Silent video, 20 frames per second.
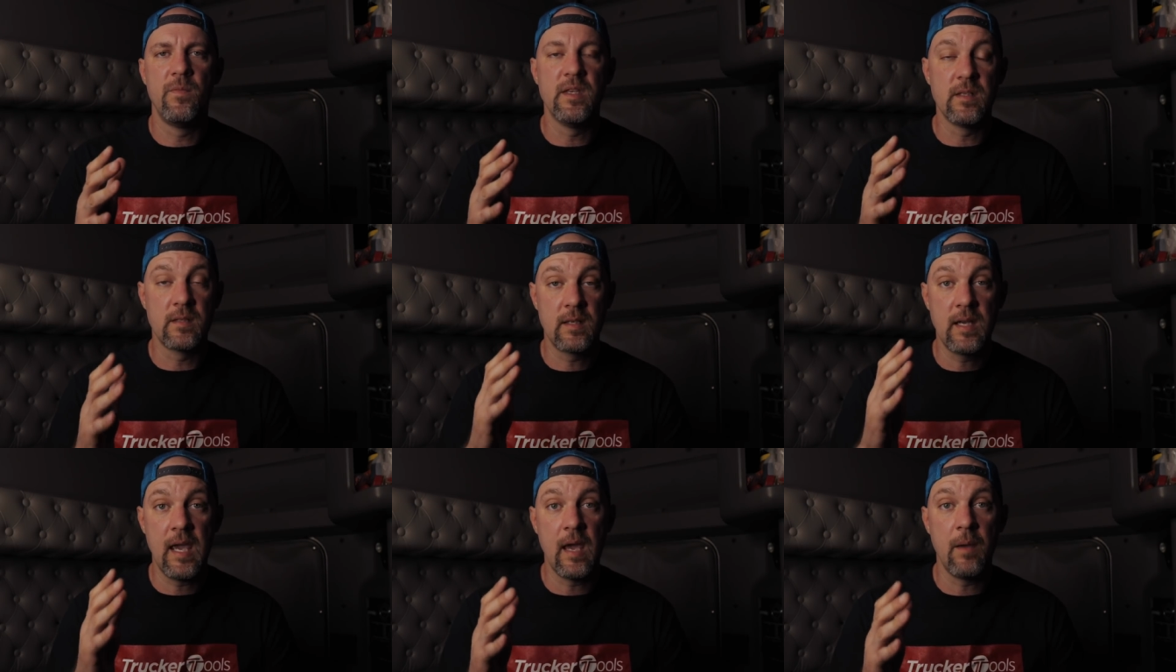
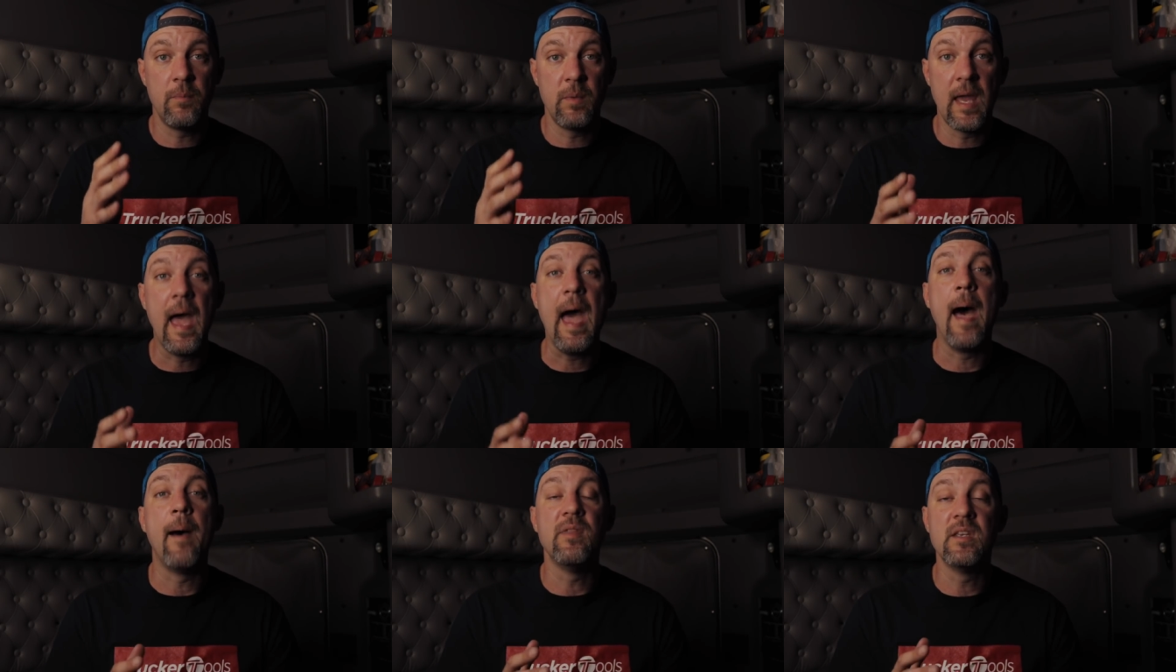This can't
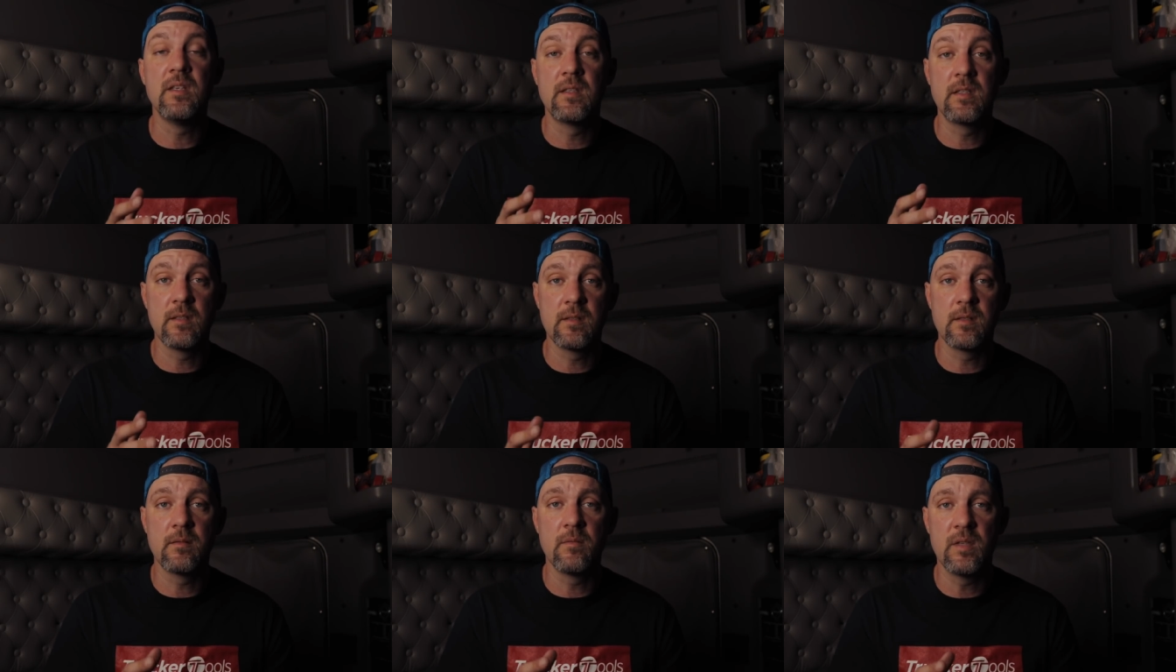be happening.
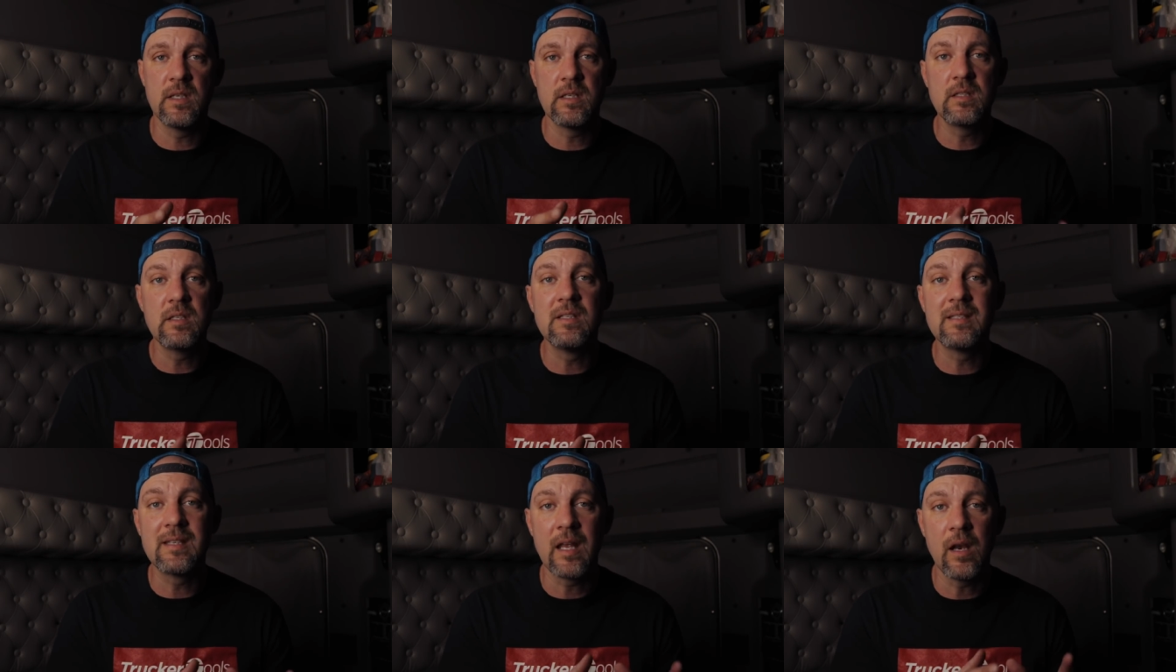This is
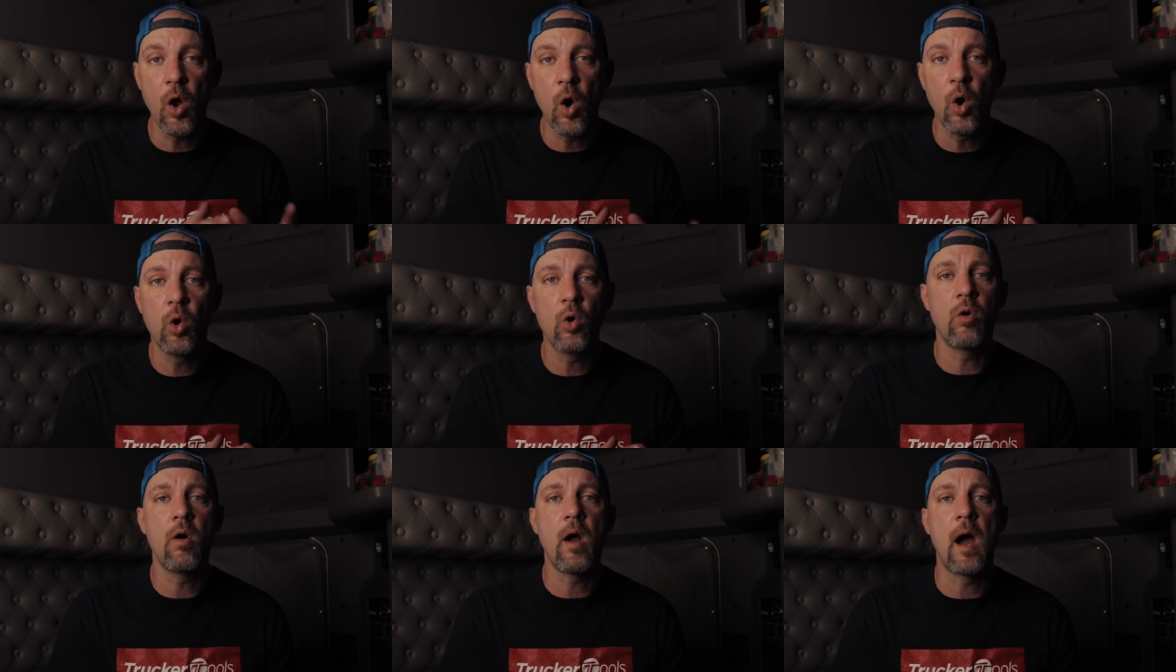this is an
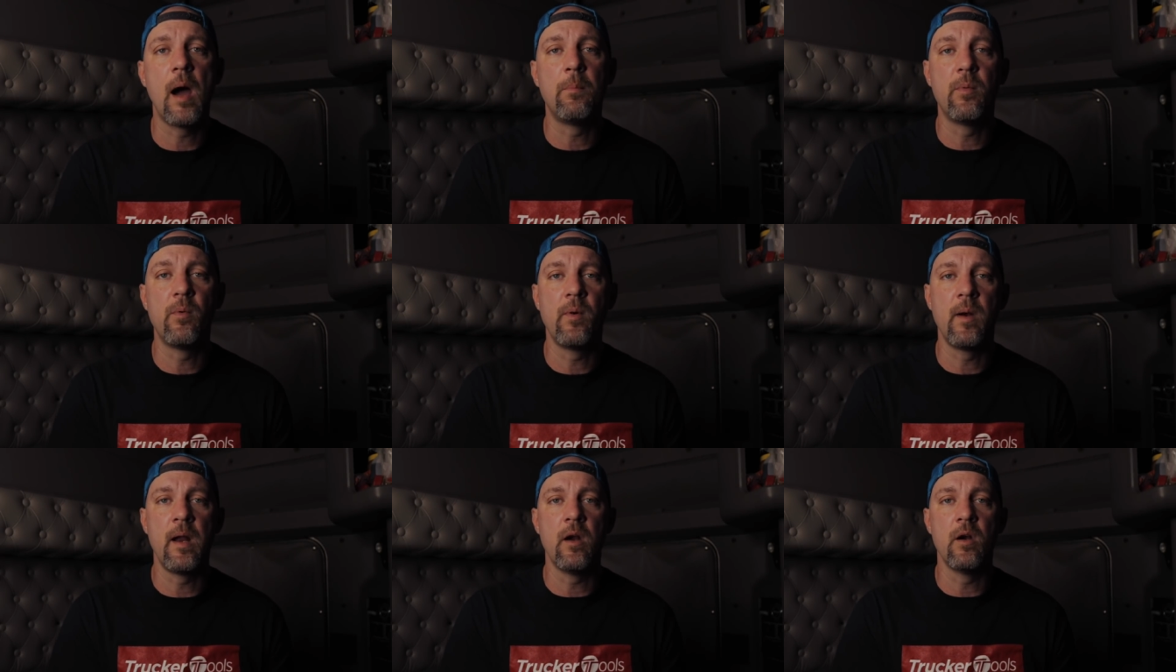owner
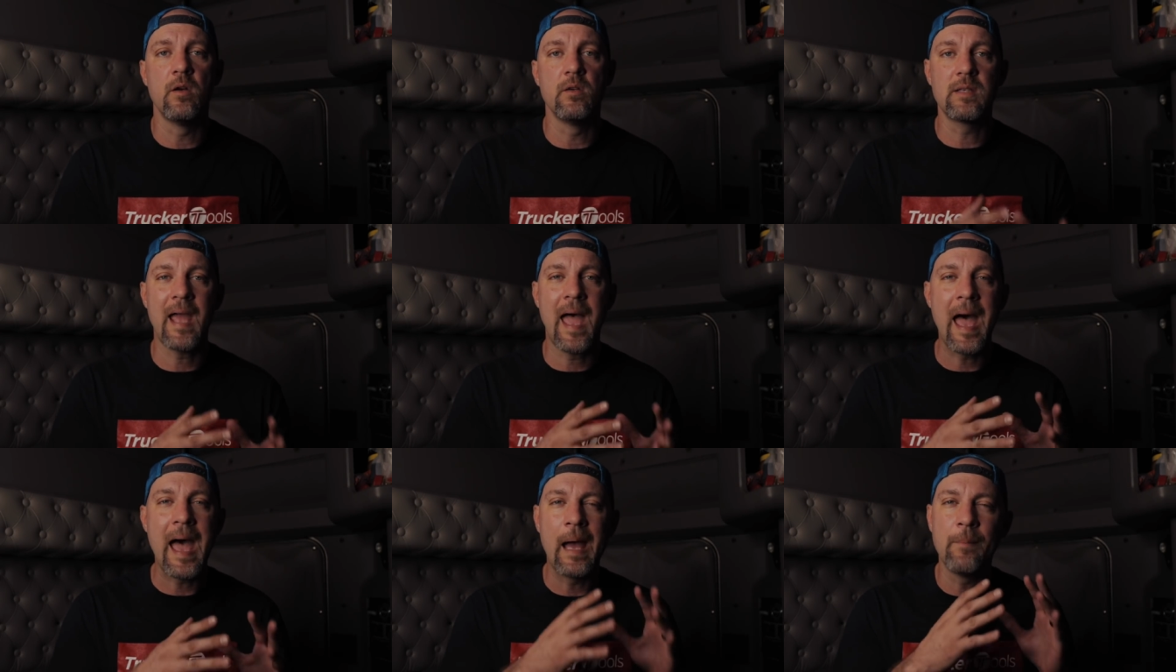
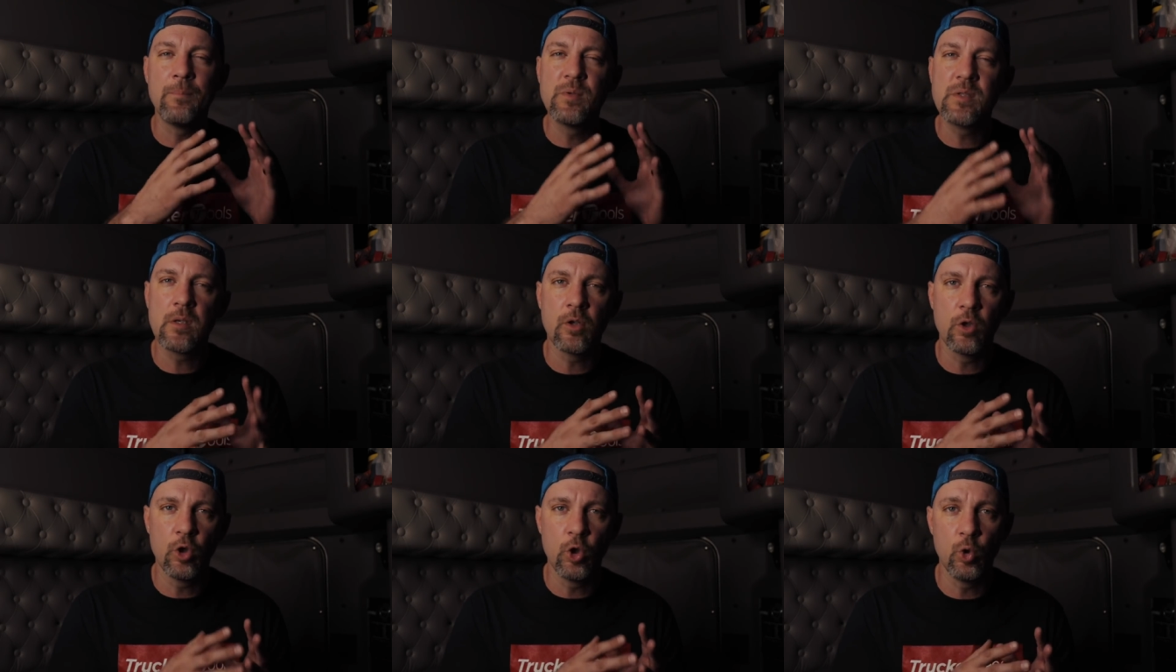operator's
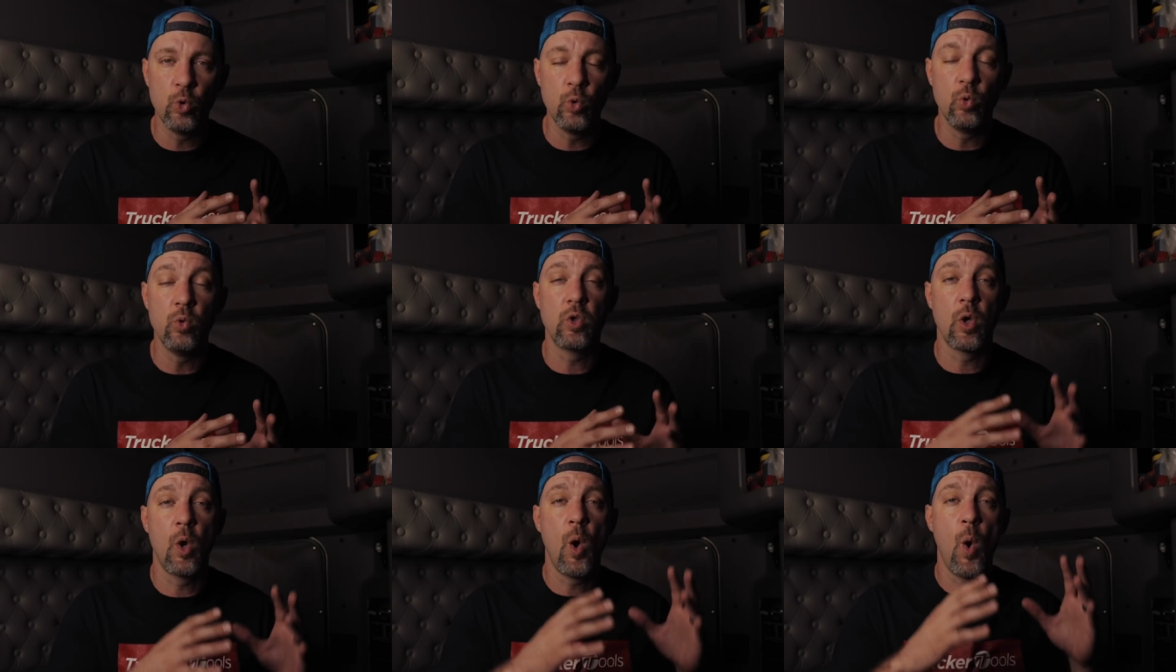
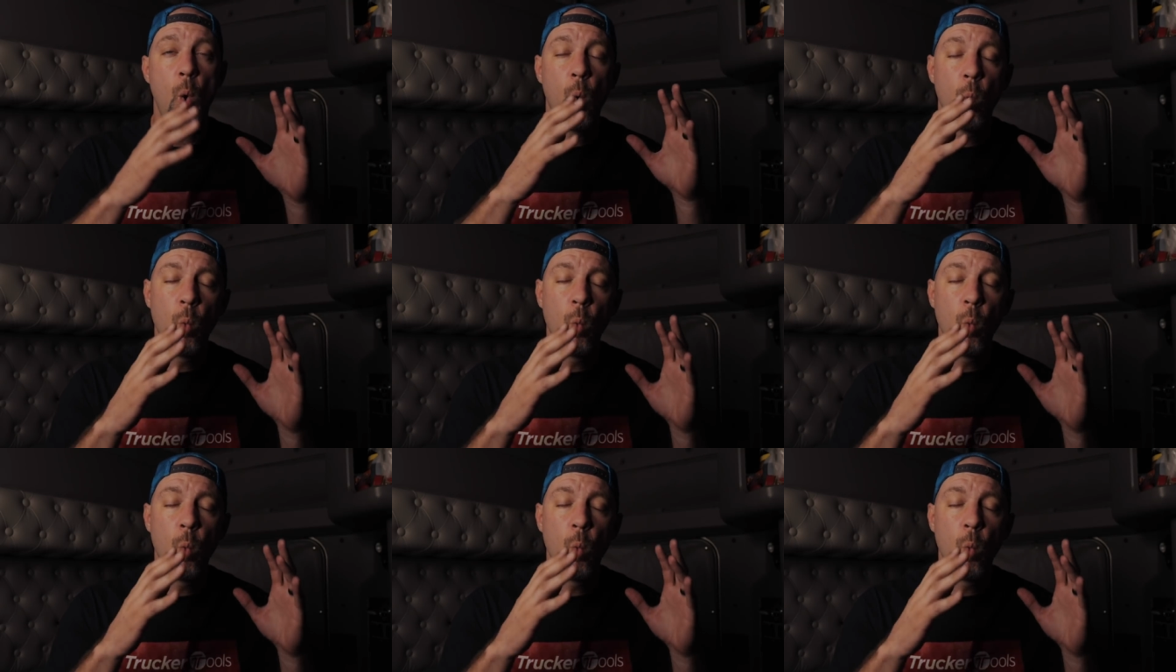absolute